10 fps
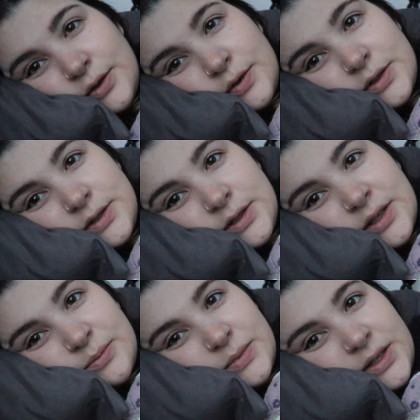you can see
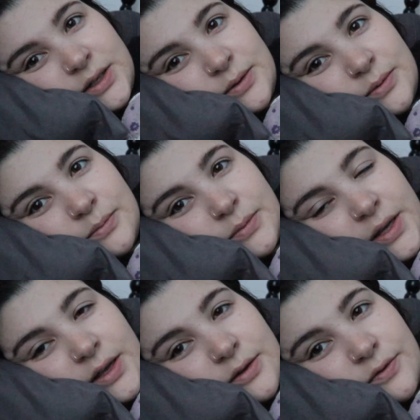that my
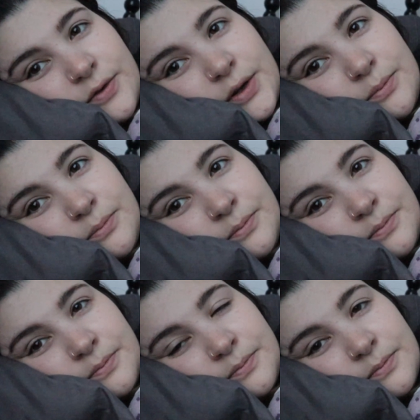head frame
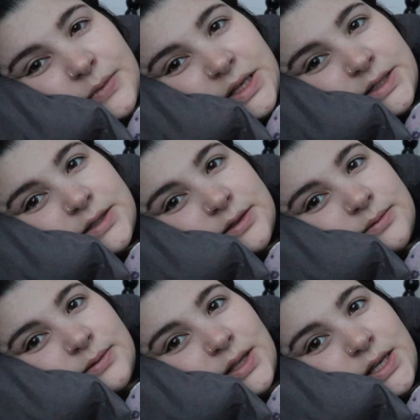has
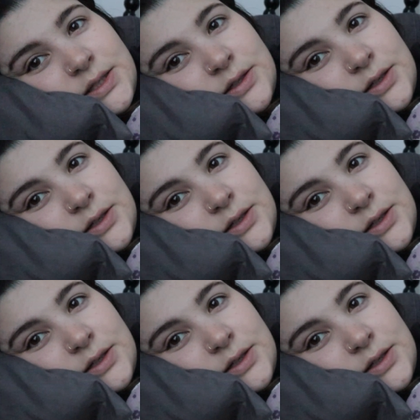lights